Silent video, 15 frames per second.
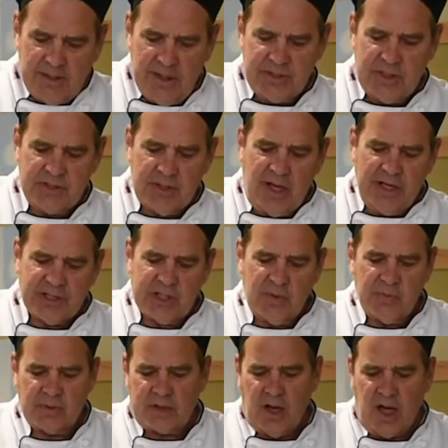This is
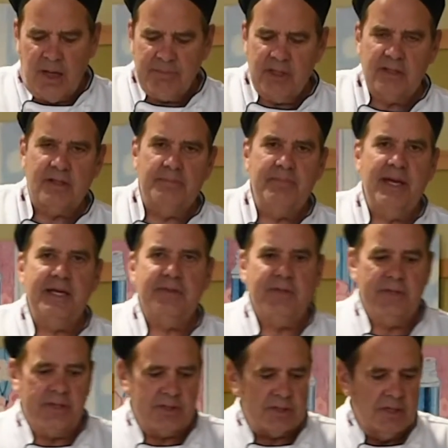also common to make
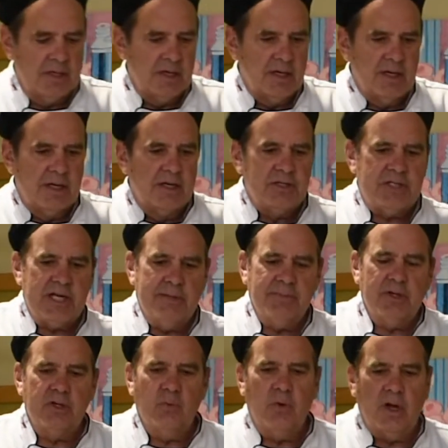this
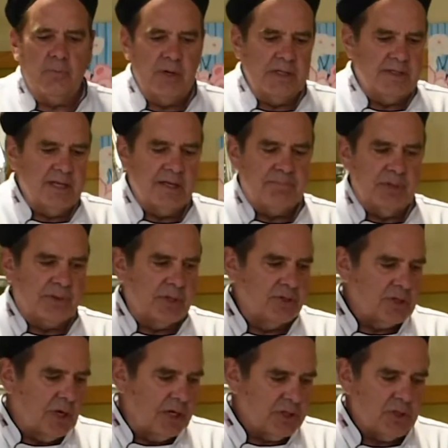similar to what we did, but
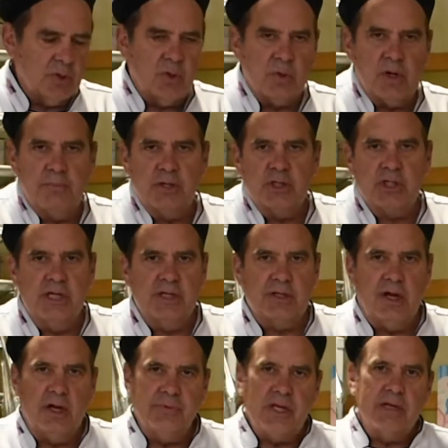there's also a machine
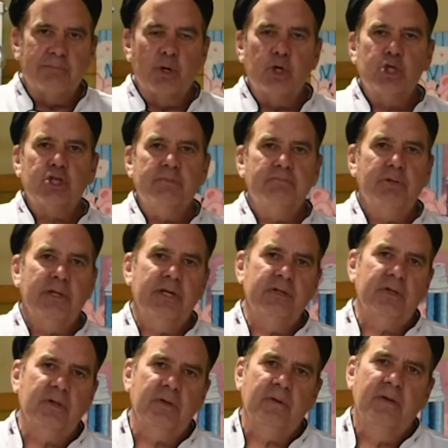called an immersion
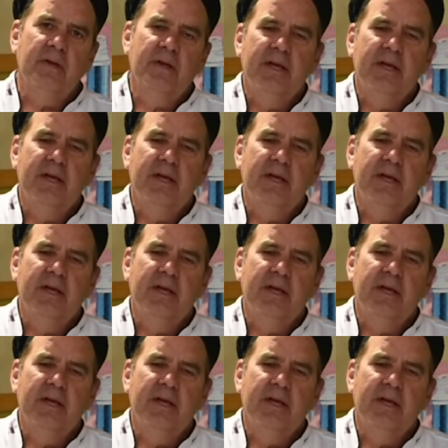blender.